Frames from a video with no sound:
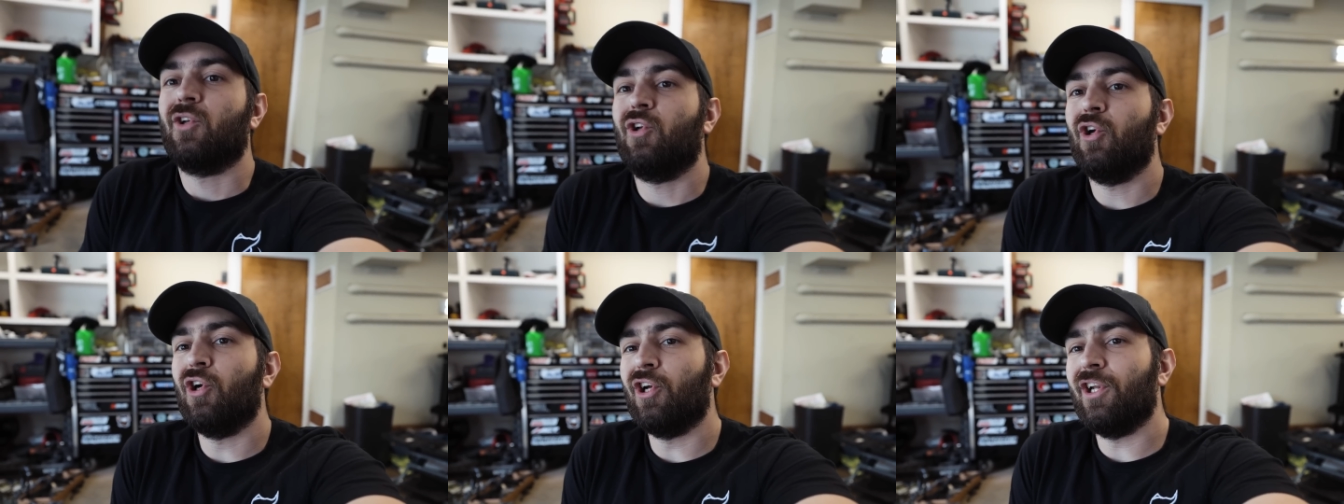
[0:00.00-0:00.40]

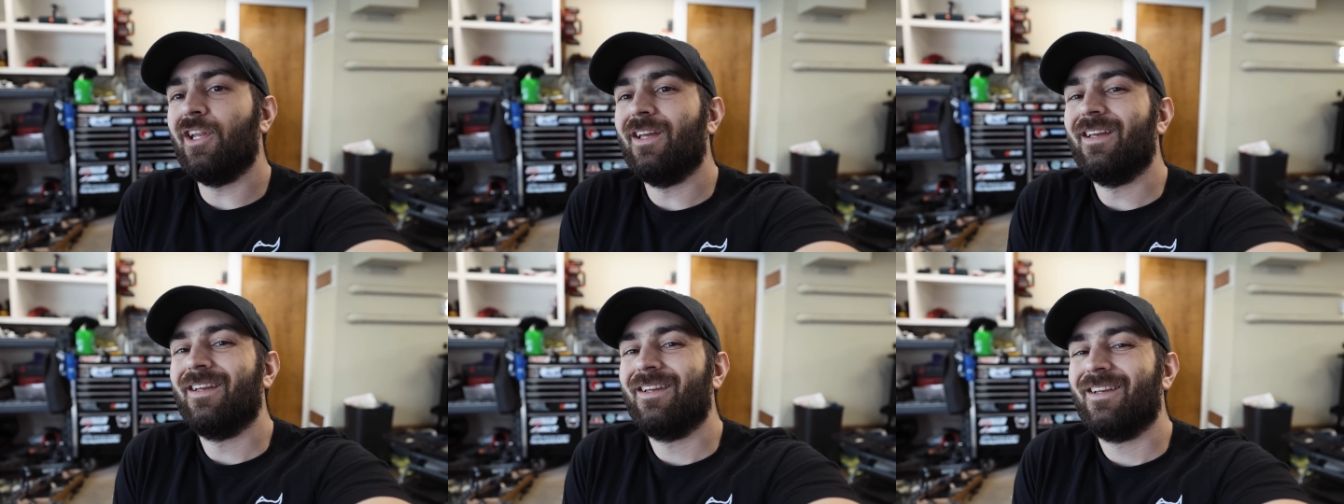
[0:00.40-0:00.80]
Good
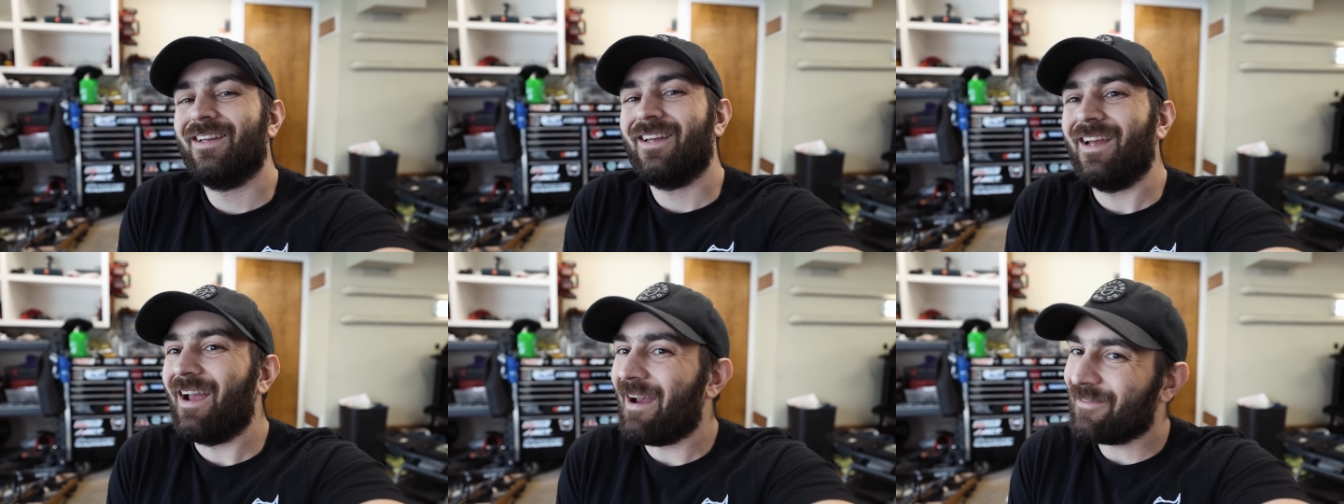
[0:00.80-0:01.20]

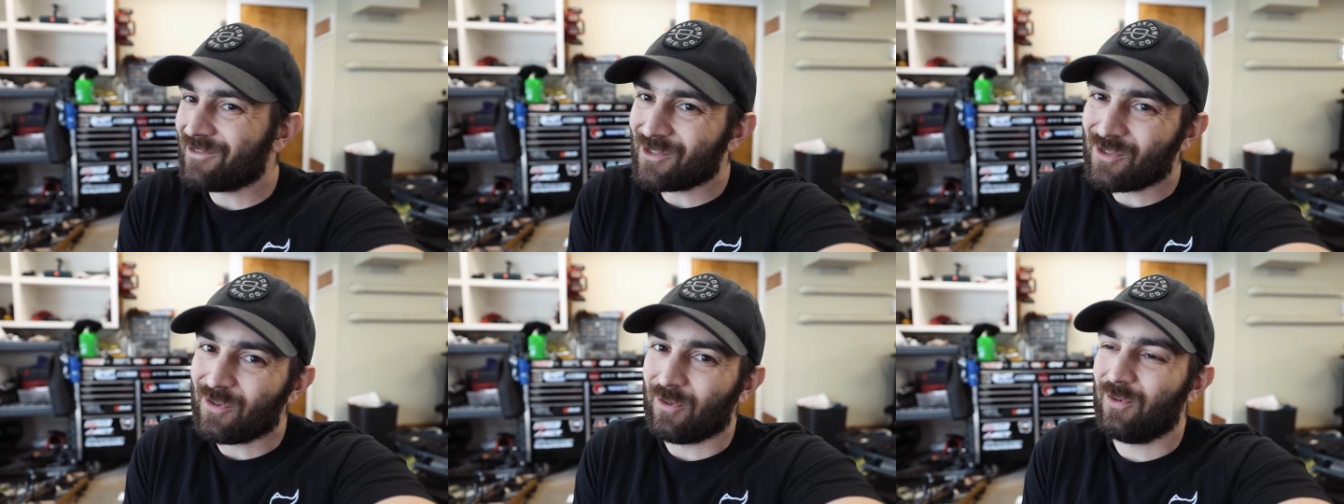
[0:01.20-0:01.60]

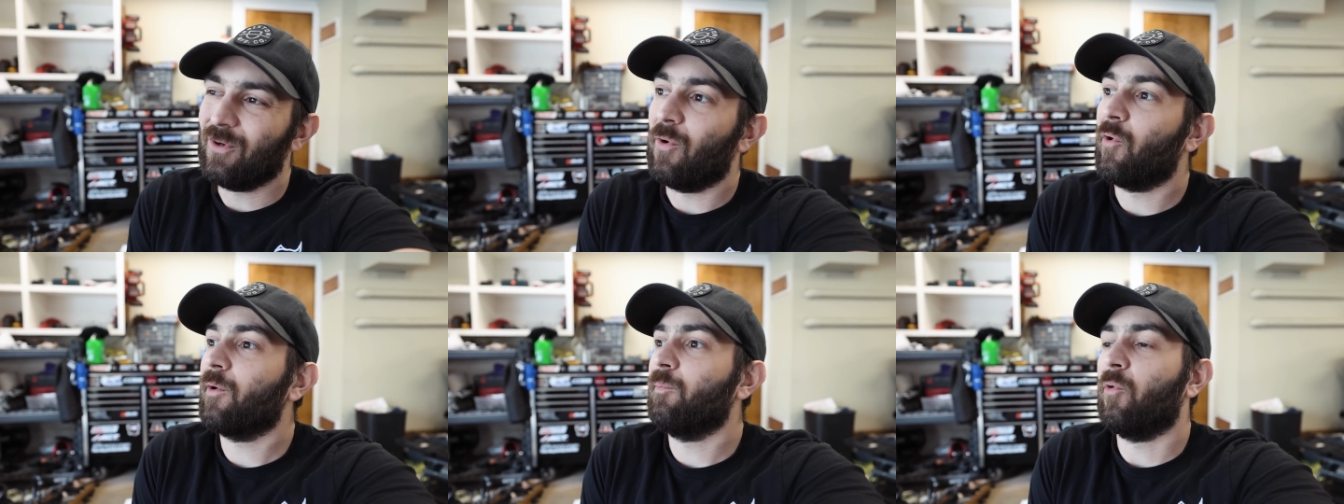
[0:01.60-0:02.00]

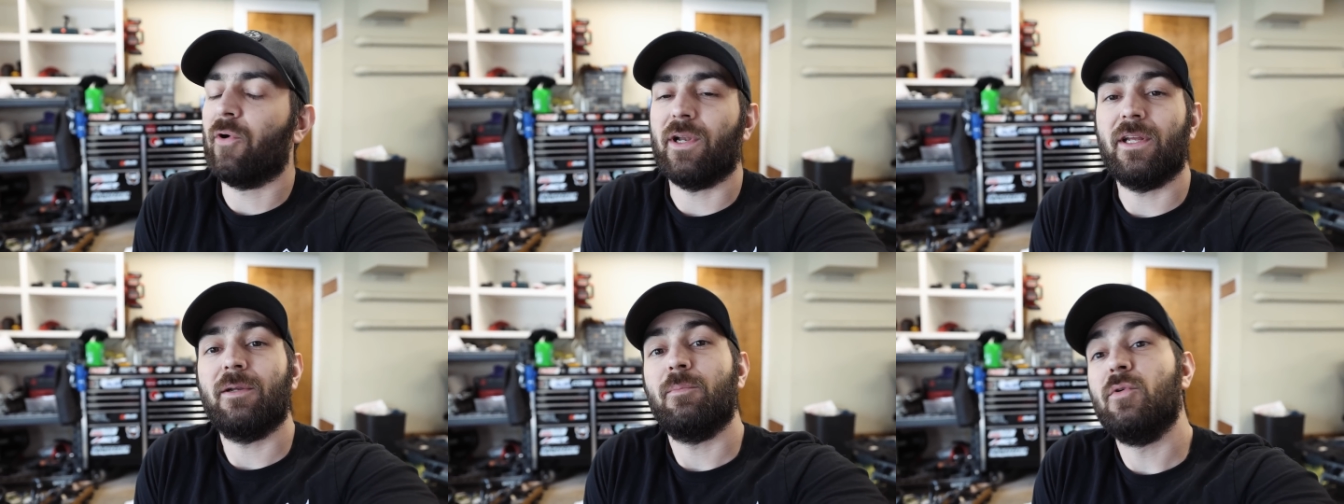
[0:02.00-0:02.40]
afternoon or
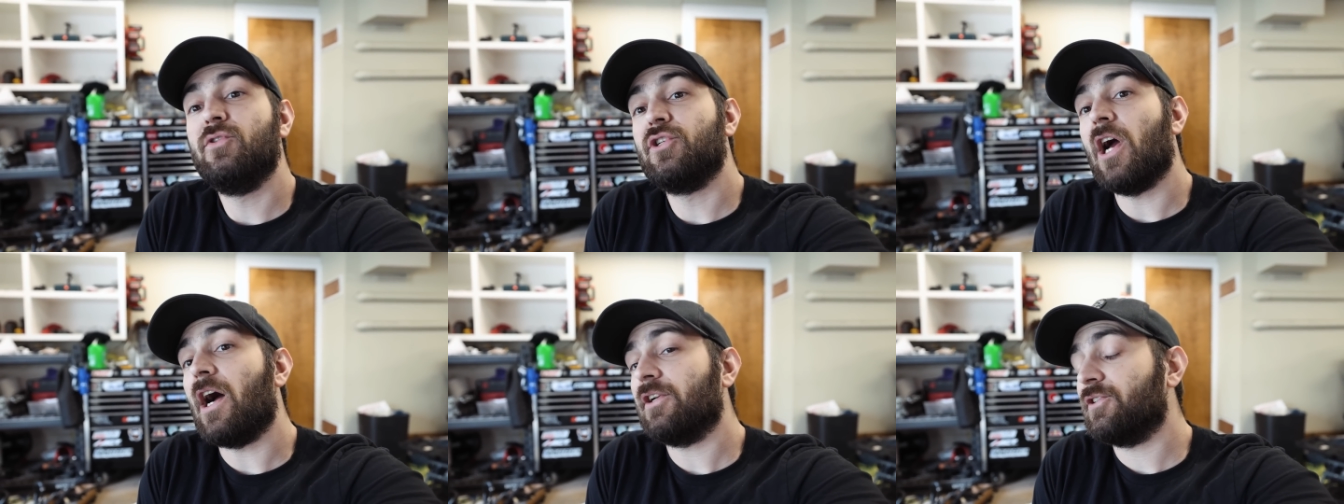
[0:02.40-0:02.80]
morning,
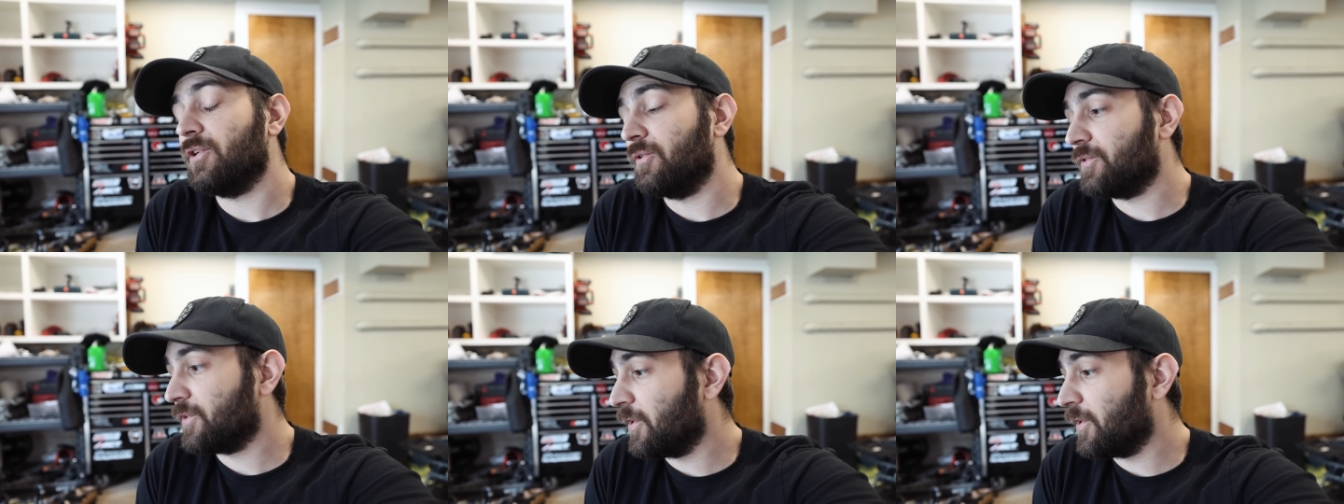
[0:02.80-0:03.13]
muchachos.